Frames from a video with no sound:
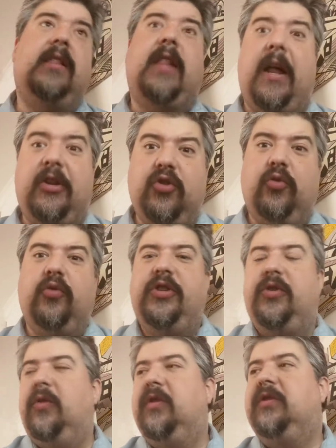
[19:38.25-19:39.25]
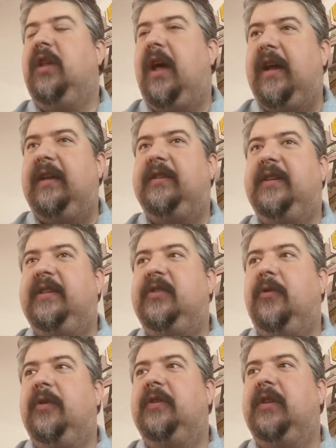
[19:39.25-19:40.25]
A lot of jewelry stores, a lot of antique
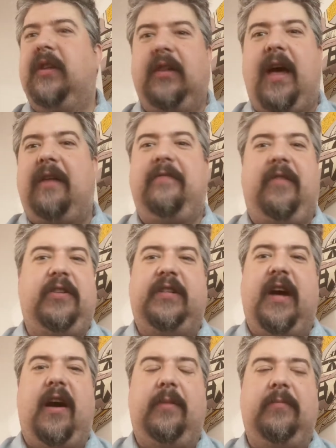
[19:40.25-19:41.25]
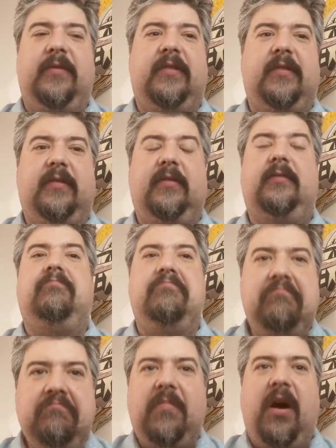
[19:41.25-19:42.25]
stores, a lot of fun times,
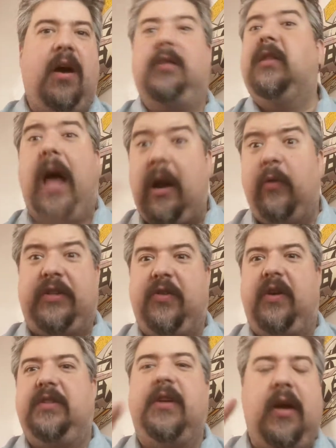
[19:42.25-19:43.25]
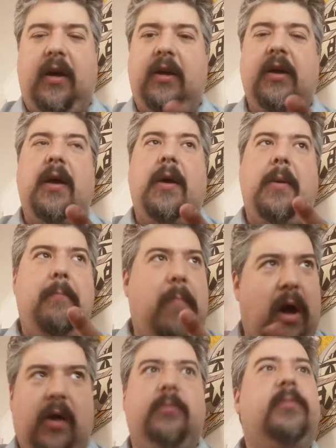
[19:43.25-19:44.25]
a lot of restaurants,
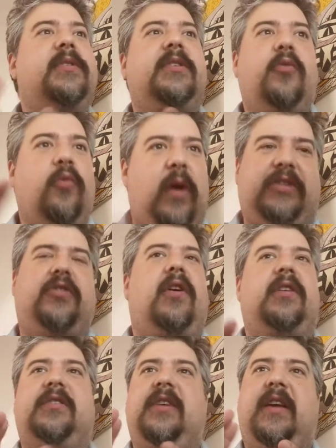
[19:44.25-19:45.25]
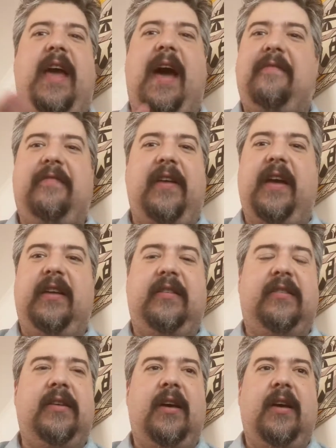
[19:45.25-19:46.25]
pubs, restaurants,
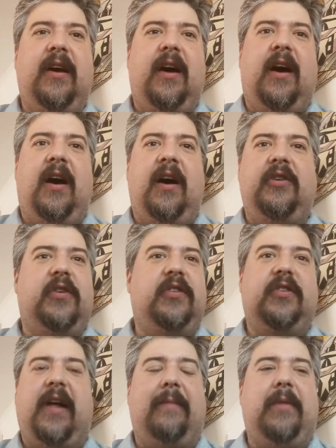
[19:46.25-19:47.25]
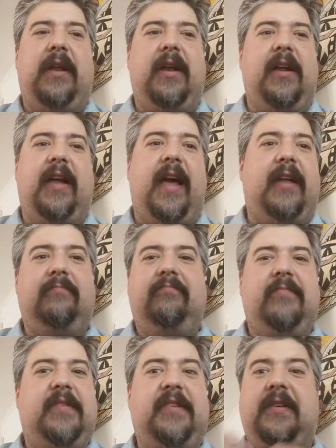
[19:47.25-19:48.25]
cafes. You could stop in and get
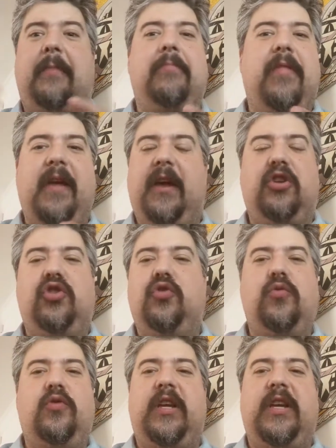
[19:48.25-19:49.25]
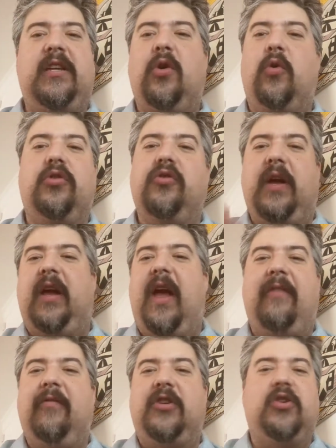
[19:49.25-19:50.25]
something to eat or drink
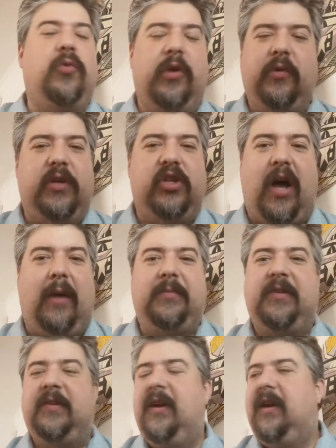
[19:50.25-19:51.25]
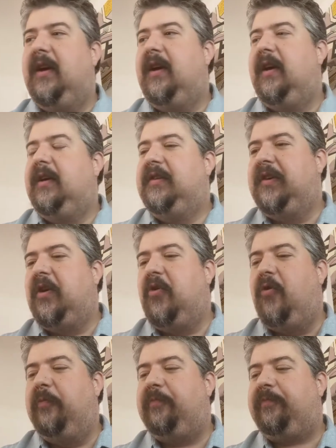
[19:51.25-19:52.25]
every 2 or 3 shops.
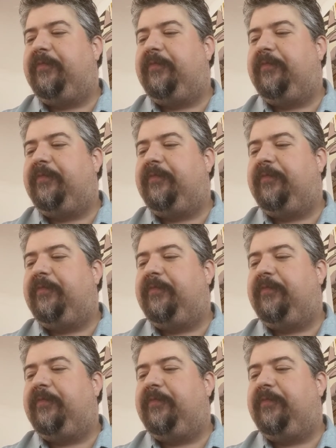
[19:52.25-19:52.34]
So,